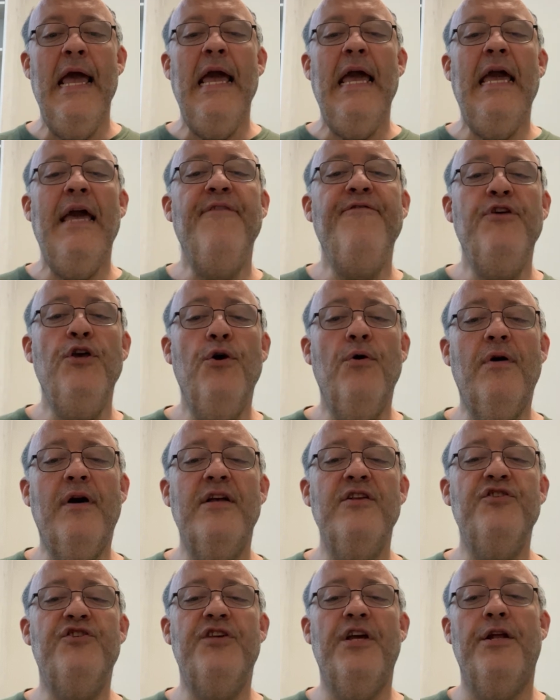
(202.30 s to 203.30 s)
If you
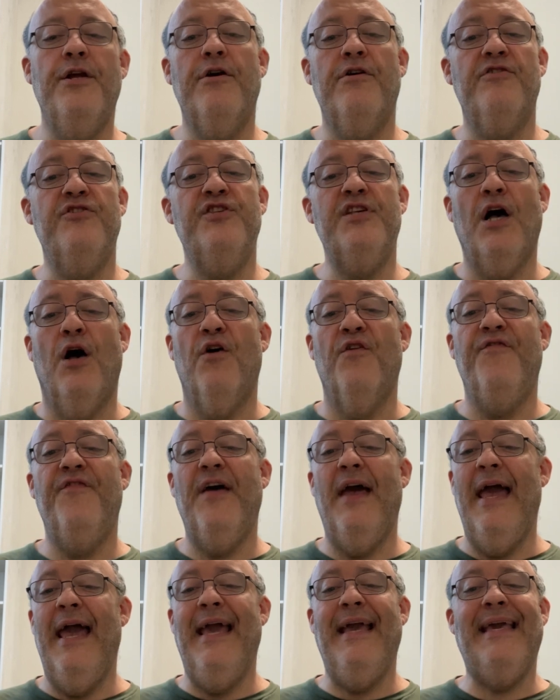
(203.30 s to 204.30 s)
consider
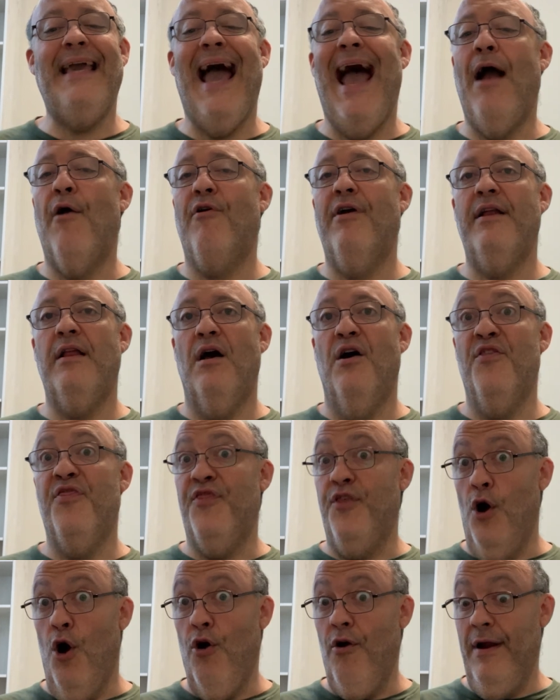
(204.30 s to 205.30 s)
yourself a carrot
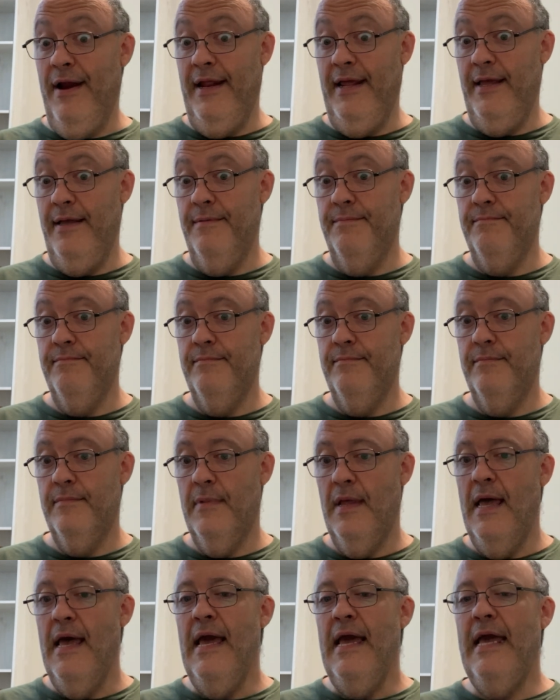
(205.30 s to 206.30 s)
authority,
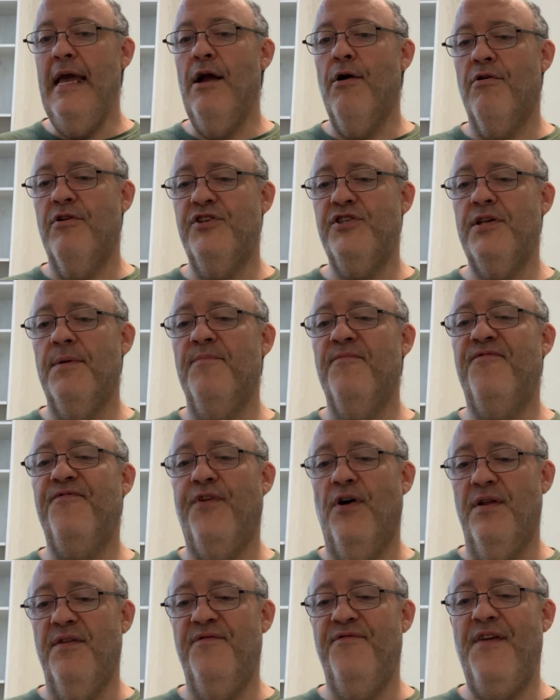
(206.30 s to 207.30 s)
here are some
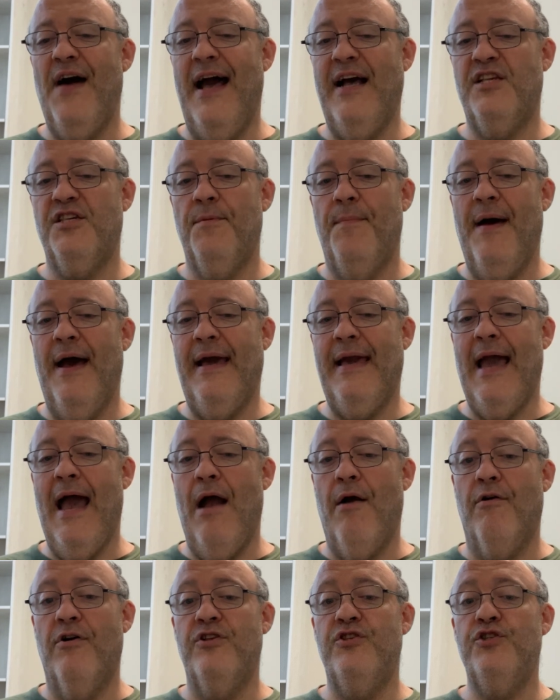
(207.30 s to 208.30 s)
fun facts about
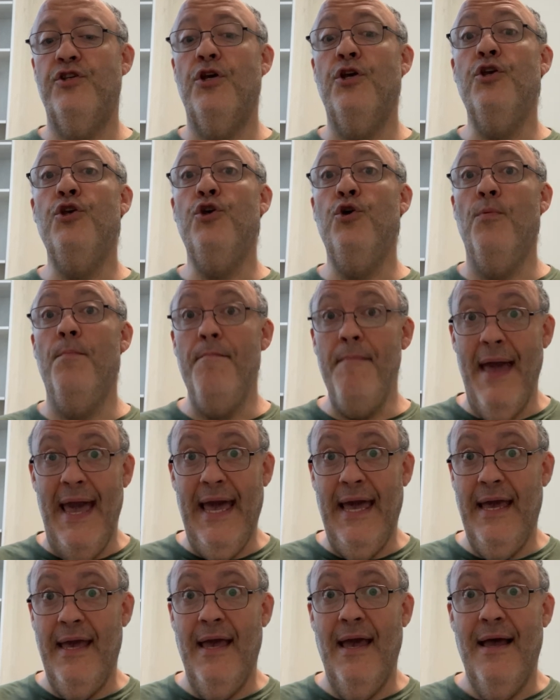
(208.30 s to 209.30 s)
carrots you
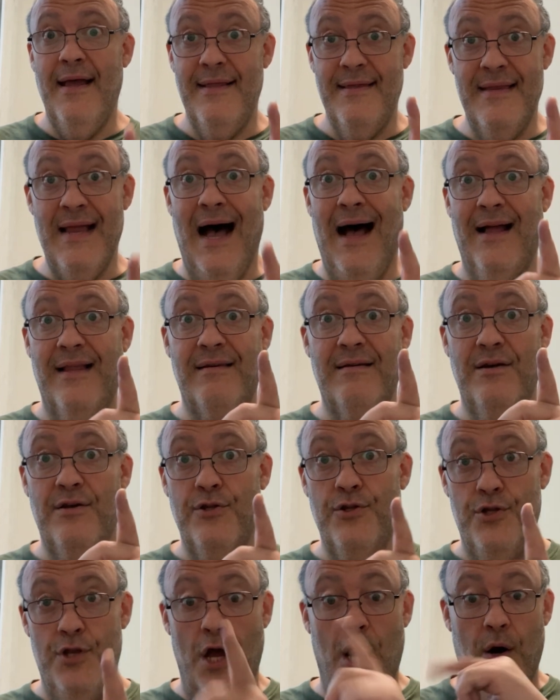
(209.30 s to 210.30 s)
may
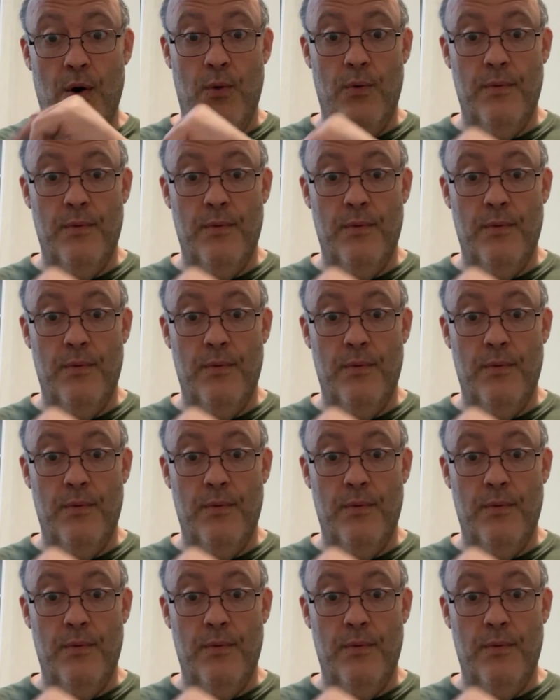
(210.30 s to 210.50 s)
not know.